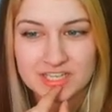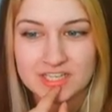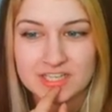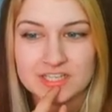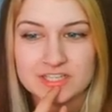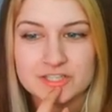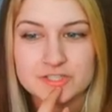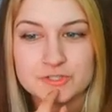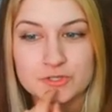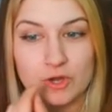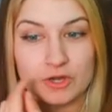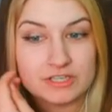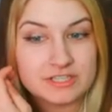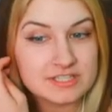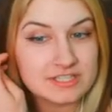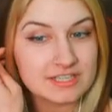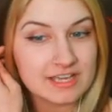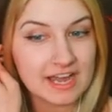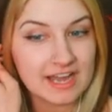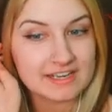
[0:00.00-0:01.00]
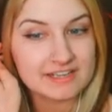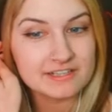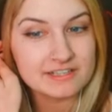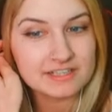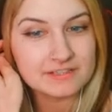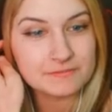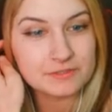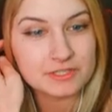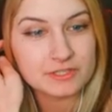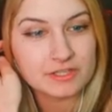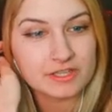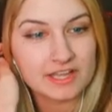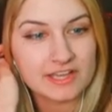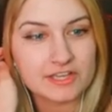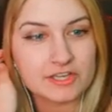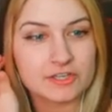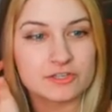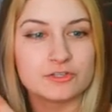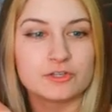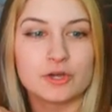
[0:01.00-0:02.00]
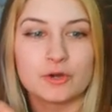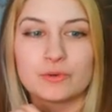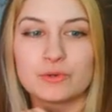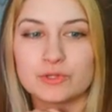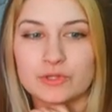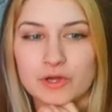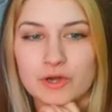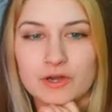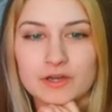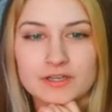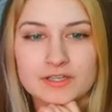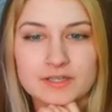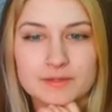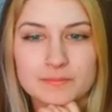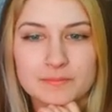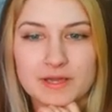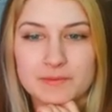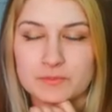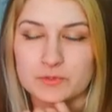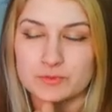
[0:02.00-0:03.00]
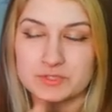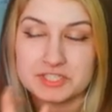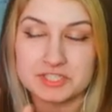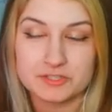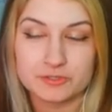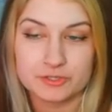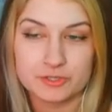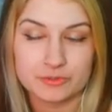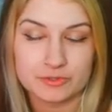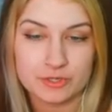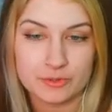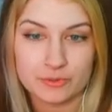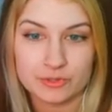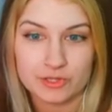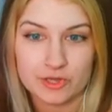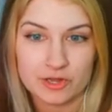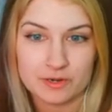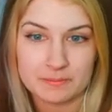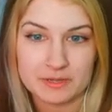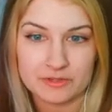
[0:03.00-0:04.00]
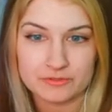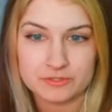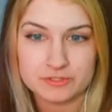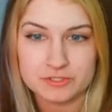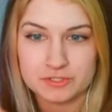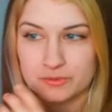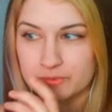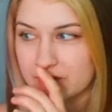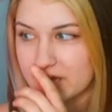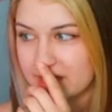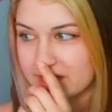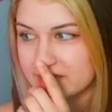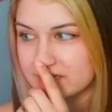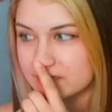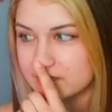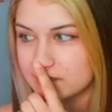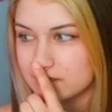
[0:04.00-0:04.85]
Because honestly, I didn't even like know a lot. Of, I mean, we still don't know a lot about the Zonai.